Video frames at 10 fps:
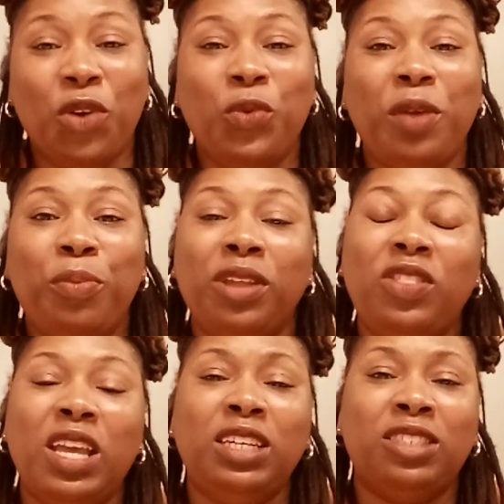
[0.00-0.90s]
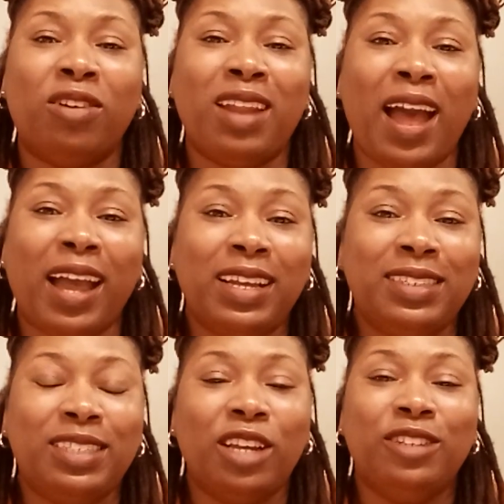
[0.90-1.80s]
we put things on
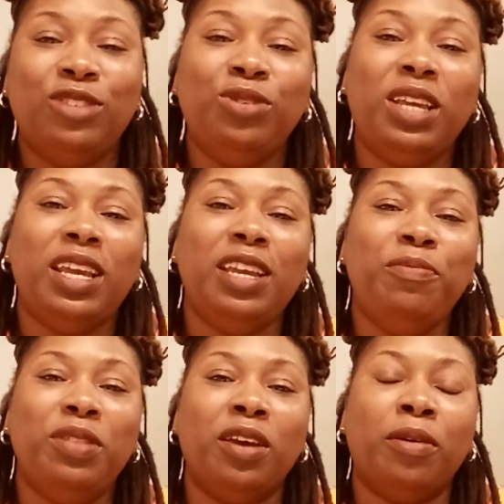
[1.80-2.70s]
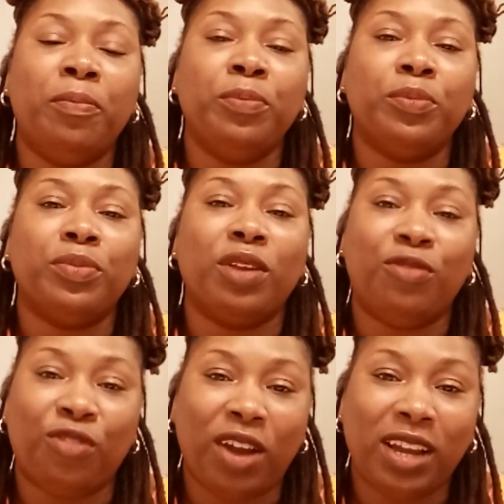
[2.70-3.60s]
ice to keep them
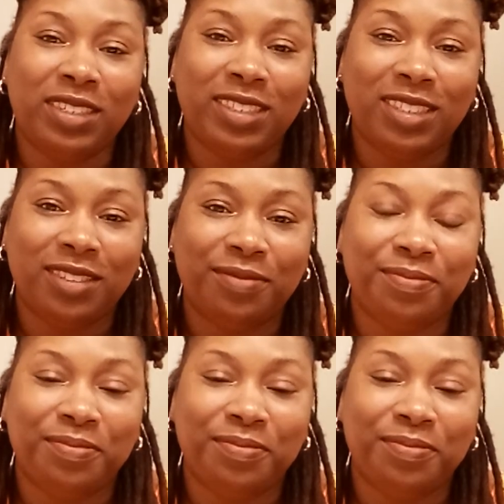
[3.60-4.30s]
fresh.